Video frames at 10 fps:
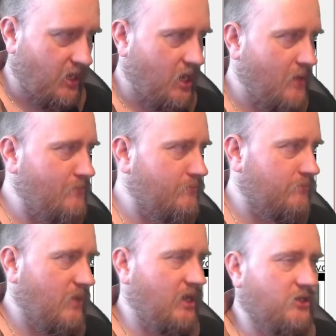I'm
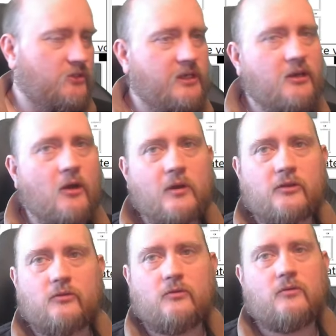actually going
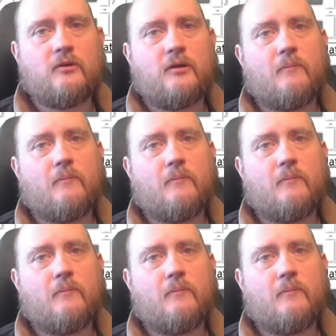to